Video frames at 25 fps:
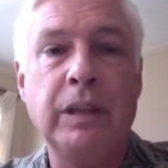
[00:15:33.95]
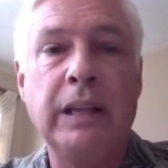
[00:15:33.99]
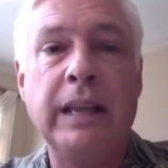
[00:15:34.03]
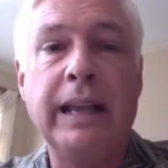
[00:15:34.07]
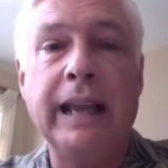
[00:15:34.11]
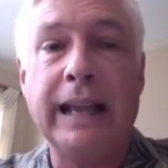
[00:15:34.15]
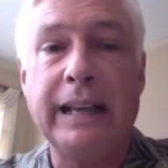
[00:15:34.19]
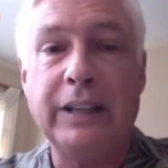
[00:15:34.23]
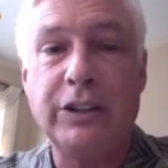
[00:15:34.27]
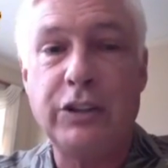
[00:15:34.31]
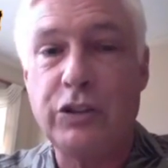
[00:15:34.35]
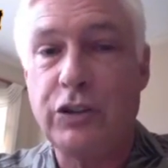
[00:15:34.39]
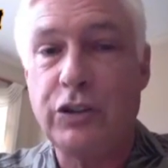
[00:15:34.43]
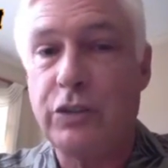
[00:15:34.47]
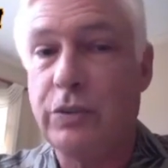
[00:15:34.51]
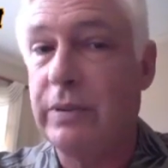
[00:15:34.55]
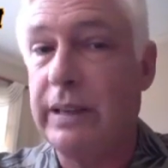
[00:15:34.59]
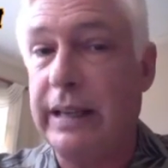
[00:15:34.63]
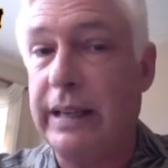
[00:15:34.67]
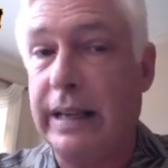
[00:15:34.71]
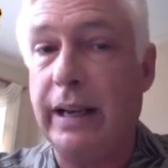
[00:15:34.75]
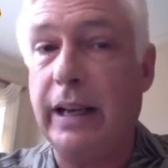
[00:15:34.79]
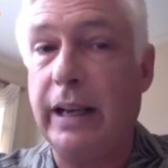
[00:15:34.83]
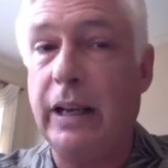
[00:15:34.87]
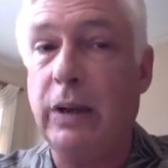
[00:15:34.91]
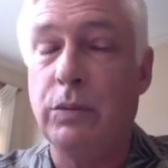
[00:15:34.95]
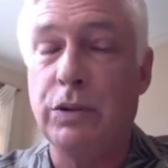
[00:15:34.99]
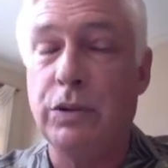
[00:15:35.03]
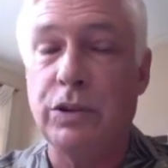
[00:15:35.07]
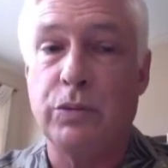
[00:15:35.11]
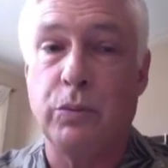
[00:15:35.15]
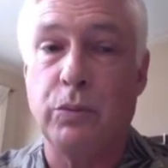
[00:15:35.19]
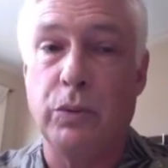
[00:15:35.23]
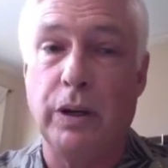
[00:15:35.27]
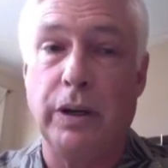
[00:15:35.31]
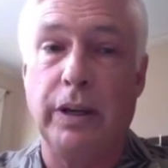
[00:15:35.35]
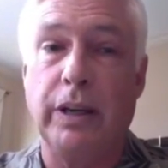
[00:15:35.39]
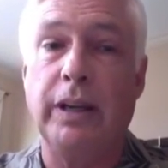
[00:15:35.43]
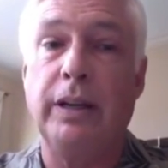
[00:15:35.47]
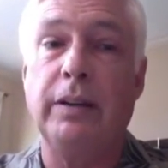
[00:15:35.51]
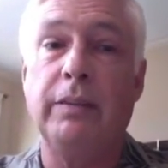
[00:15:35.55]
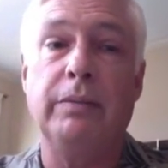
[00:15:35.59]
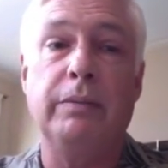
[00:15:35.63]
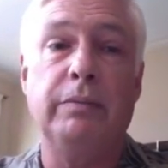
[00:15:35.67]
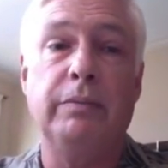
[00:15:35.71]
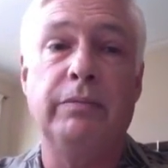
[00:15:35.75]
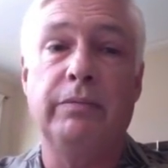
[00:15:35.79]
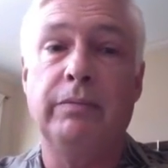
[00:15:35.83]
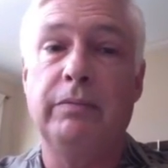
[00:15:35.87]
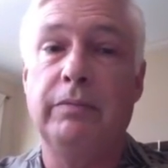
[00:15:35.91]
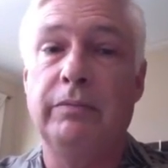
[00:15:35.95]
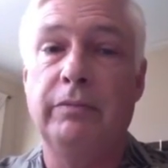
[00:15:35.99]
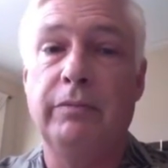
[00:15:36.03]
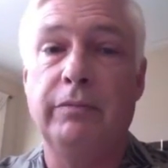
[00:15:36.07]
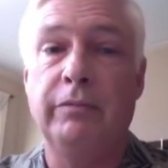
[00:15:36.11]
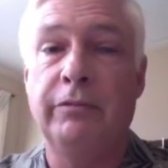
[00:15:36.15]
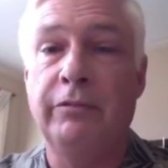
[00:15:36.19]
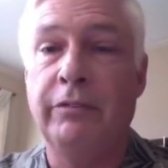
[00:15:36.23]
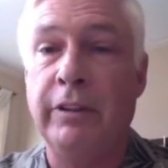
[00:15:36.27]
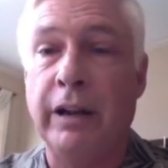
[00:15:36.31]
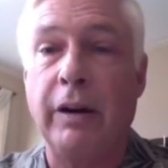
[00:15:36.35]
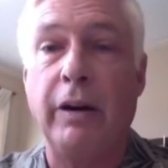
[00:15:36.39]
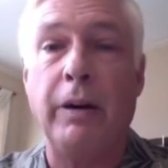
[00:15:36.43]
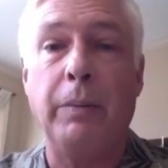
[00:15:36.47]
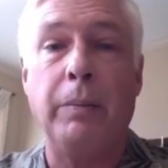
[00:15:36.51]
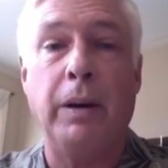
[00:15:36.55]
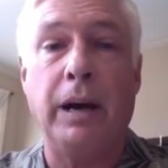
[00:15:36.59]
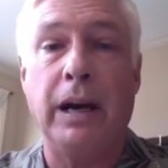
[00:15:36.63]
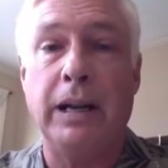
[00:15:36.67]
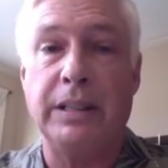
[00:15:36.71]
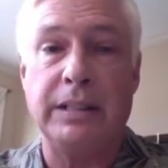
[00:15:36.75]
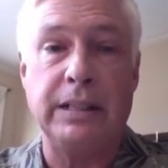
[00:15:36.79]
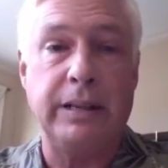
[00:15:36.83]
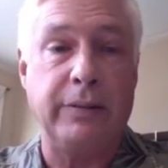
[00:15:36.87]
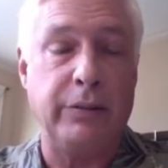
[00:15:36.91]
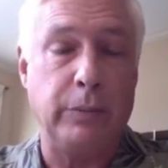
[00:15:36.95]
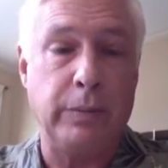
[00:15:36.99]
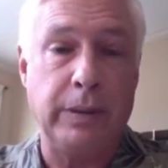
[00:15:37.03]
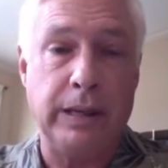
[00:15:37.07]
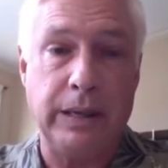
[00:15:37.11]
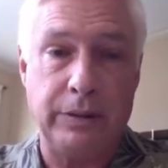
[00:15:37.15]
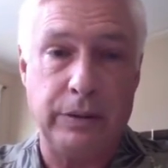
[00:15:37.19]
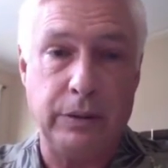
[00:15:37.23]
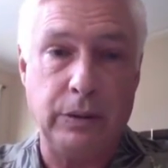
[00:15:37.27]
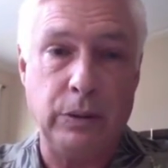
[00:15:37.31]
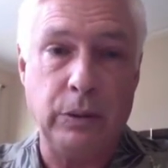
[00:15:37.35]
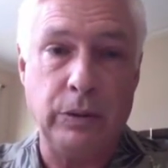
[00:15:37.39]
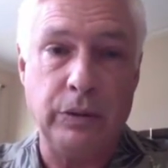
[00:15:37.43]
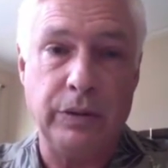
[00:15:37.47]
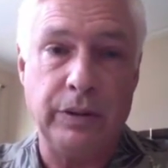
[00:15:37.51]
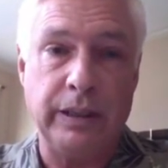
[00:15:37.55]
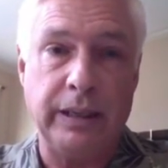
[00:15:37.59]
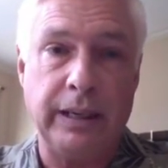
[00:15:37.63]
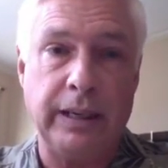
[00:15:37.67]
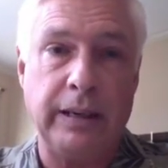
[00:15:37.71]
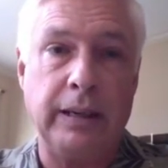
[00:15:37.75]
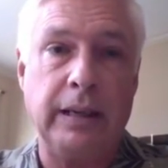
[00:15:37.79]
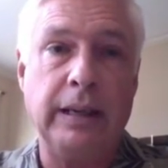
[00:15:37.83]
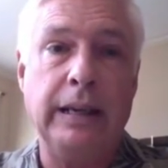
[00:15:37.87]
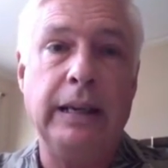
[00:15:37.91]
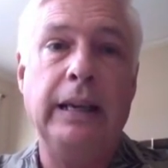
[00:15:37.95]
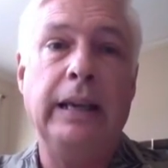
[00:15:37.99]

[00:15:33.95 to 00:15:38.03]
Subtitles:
And Kelly was really very positive about the whole thing.